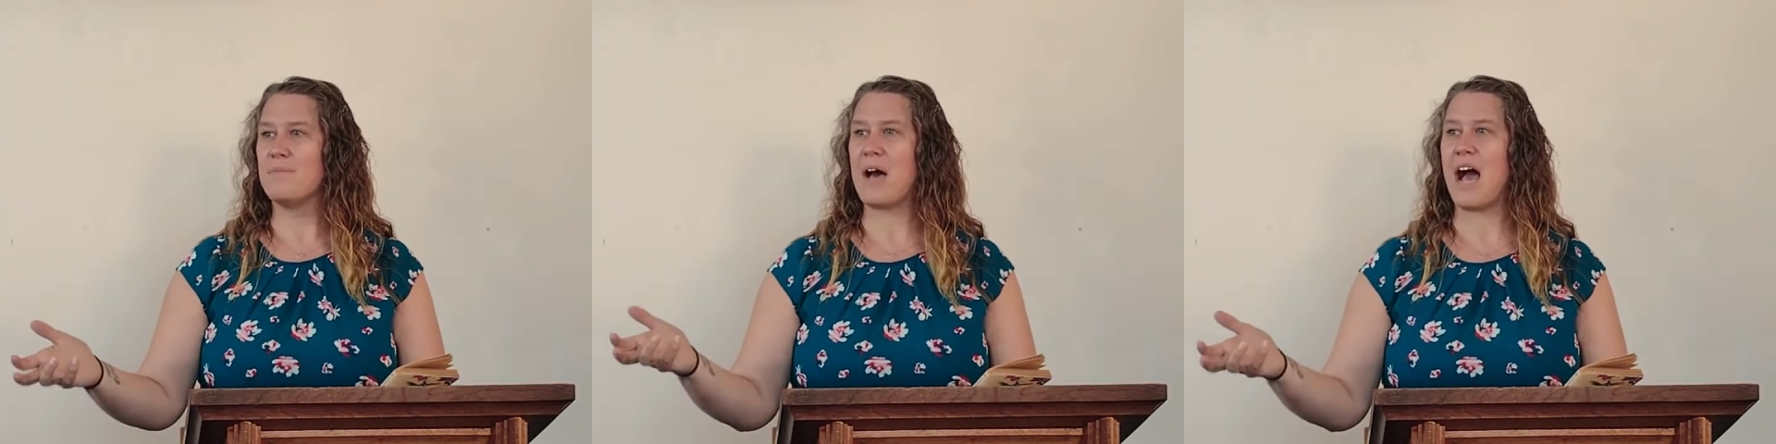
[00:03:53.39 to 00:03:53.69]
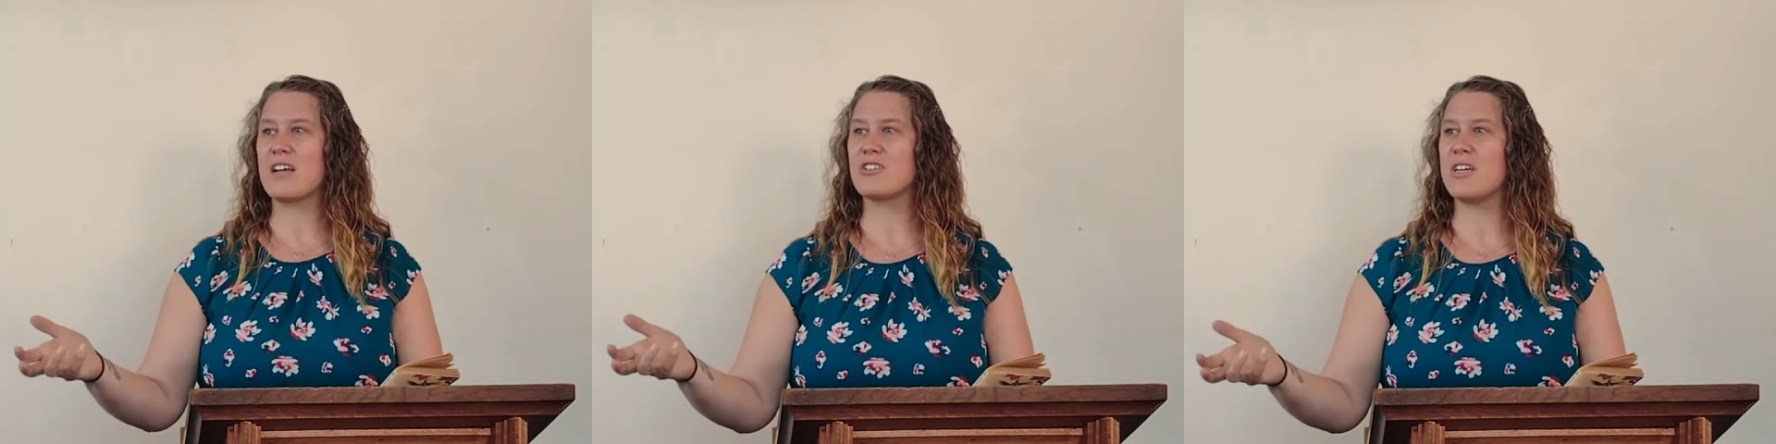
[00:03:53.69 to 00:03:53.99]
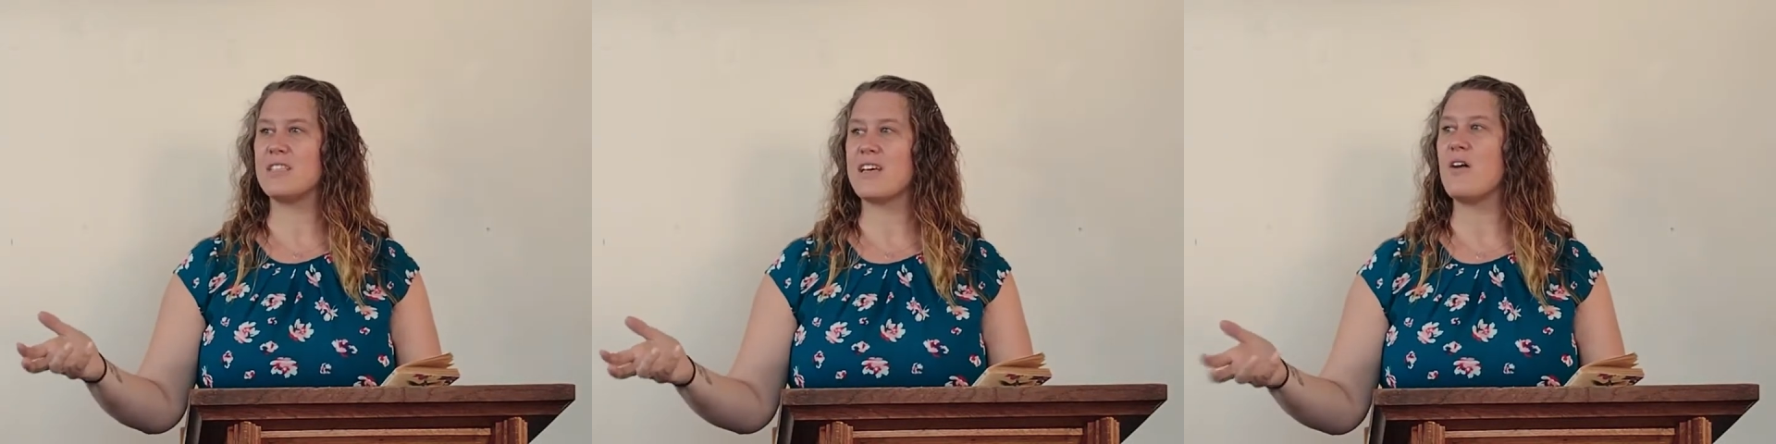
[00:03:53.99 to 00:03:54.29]
but
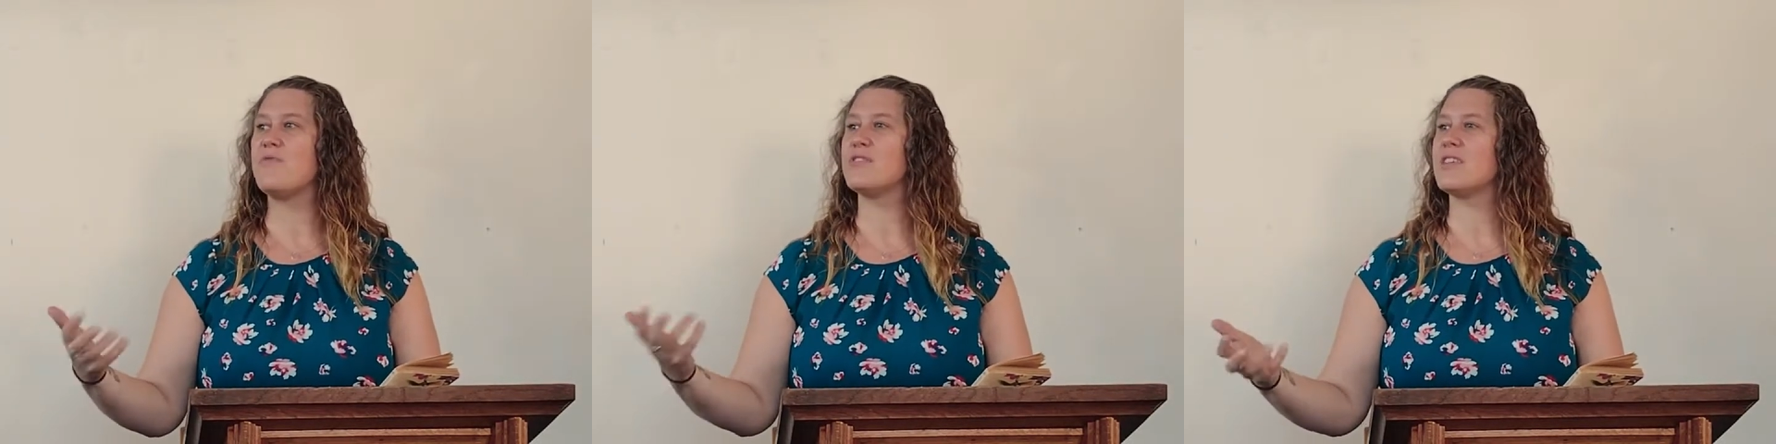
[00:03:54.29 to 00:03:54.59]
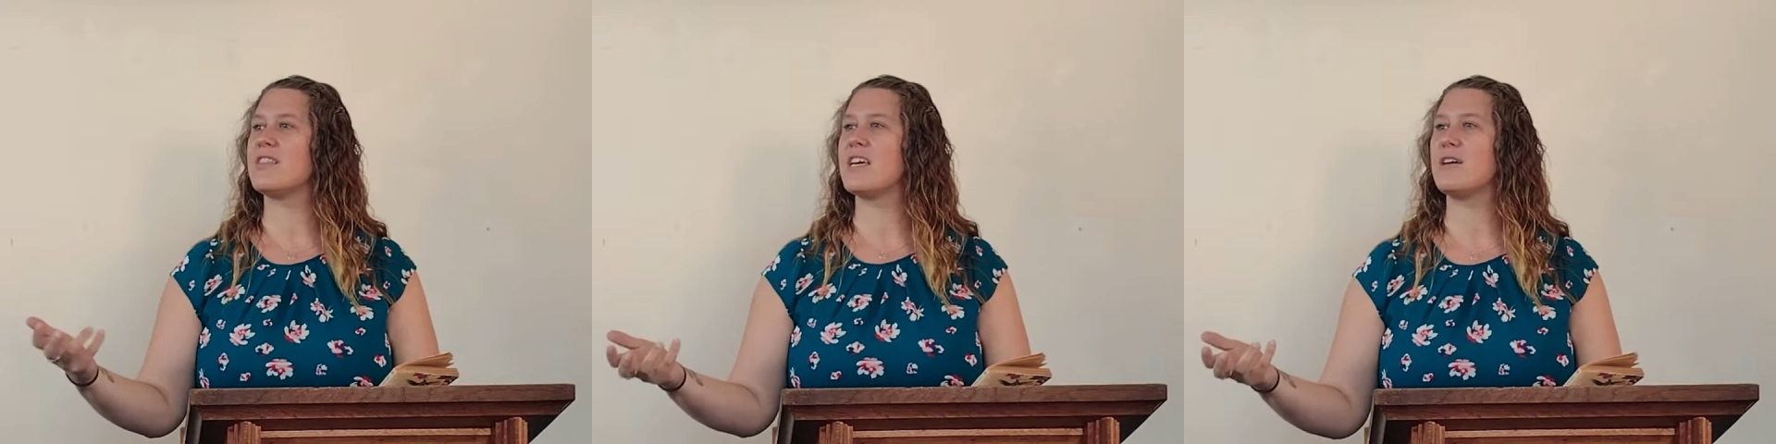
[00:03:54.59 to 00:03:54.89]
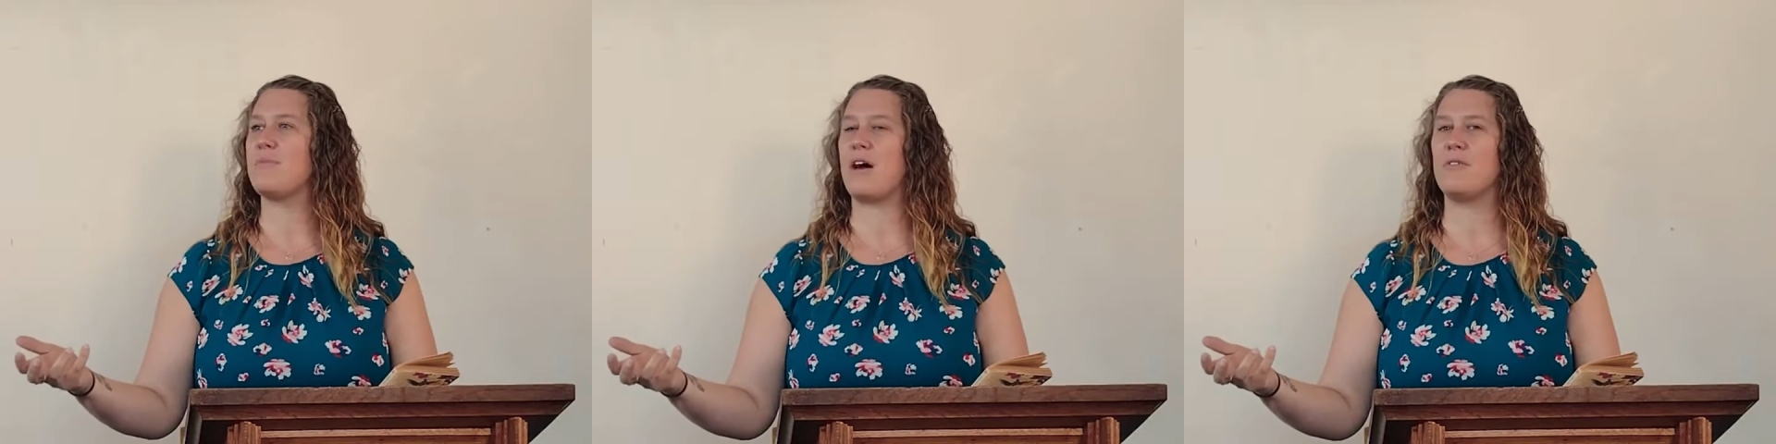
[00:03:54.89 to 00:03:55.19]
actually it's helpful to
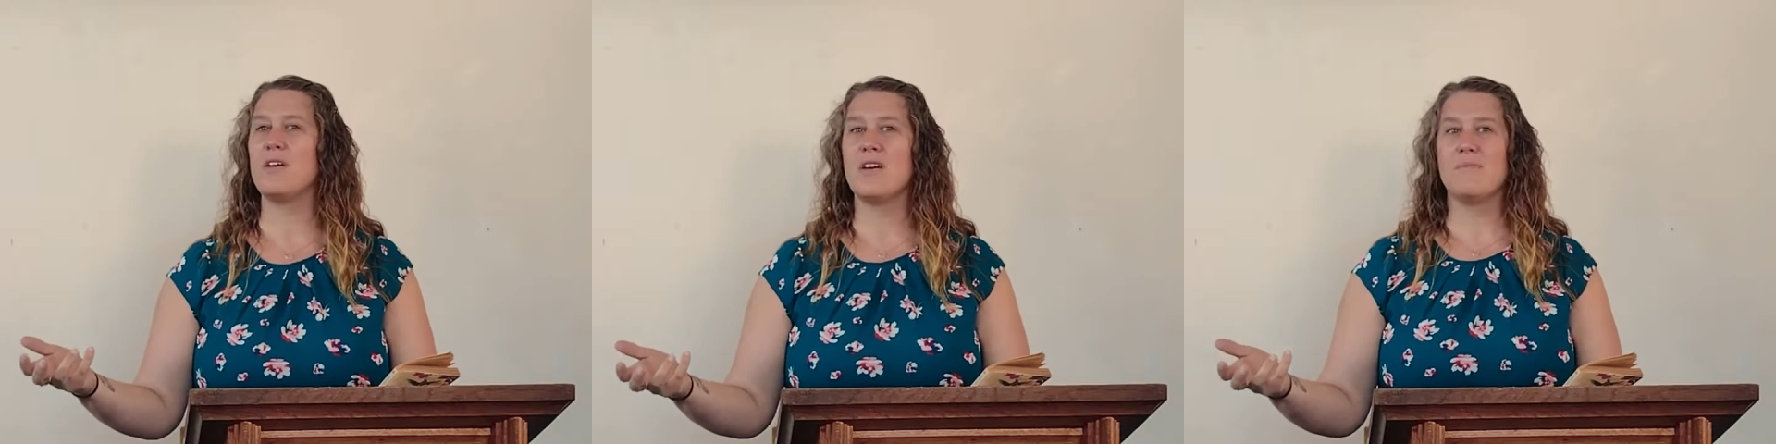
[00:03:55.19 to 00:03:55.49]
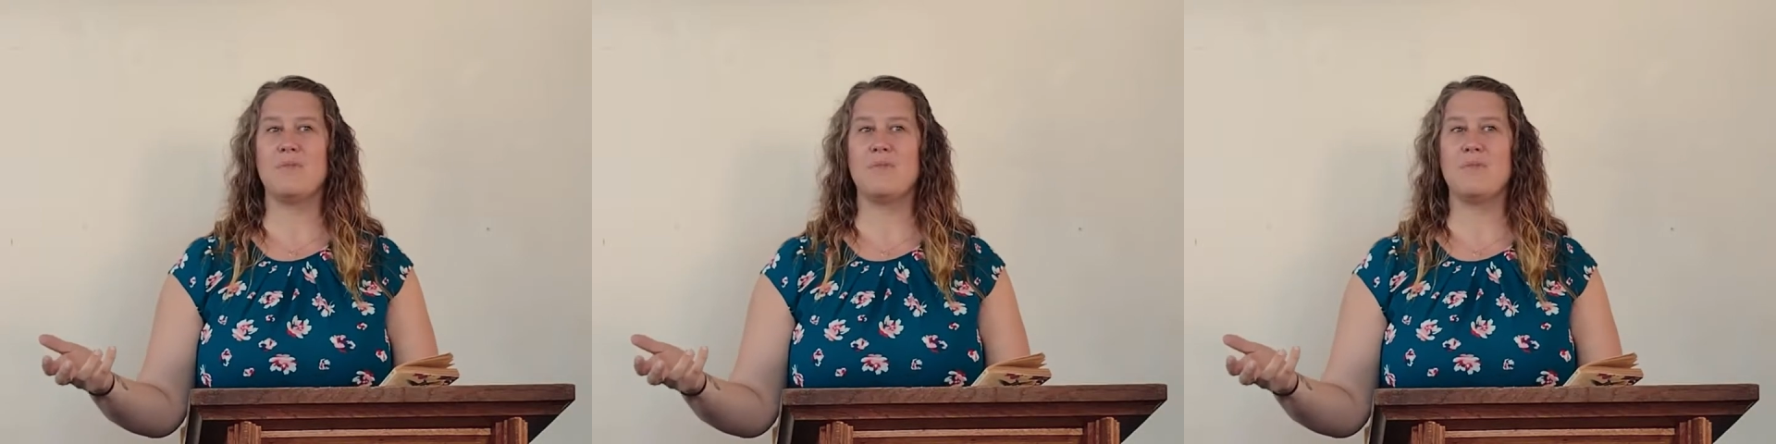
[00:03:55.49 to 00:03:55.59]
think about,